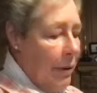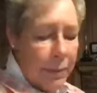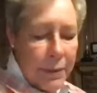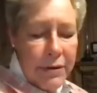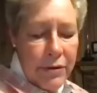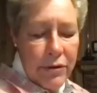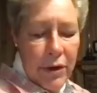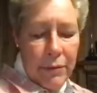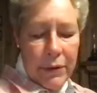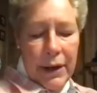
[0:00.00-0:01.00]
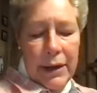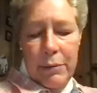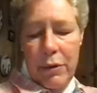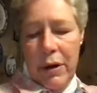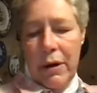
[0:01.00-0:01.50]
problem is there's not really any
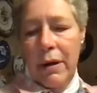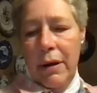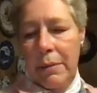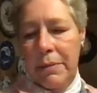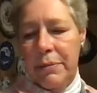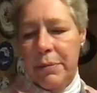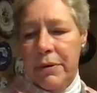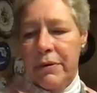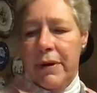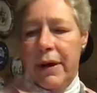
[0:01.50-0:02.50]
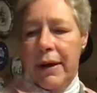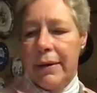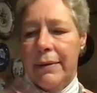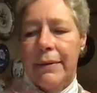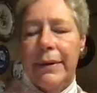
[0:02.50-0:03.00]
more clubs per se.